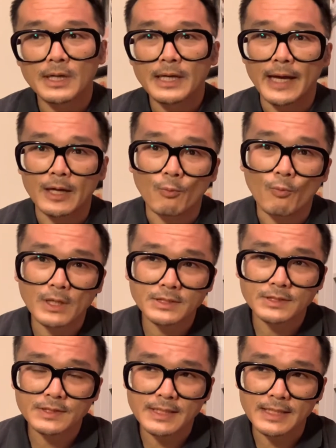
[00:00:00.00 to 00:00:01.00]
And it
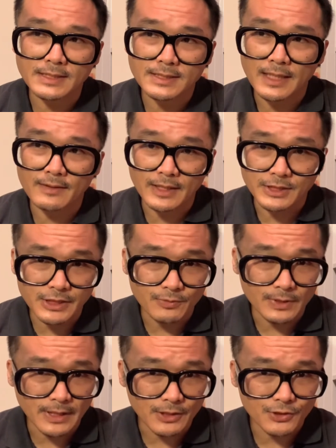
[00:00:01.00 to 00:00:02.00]
wasn't to the extent that she
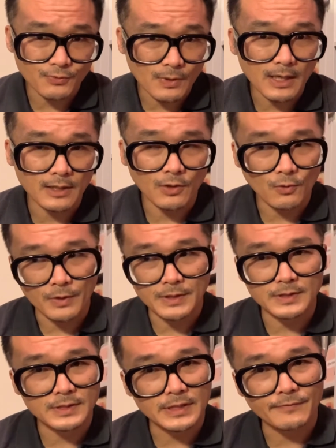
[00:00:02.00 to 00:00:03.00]
would get drunk, according
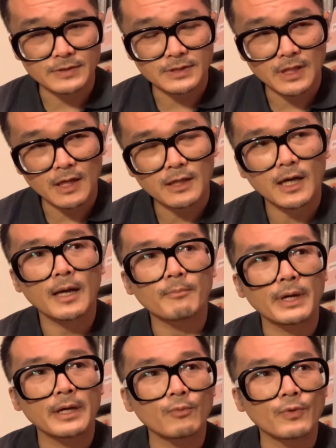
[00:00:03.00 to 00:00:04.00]
to Stephen Sondheim,
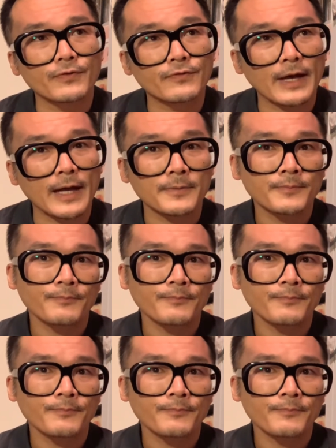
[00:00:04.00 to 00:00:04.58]
but it was that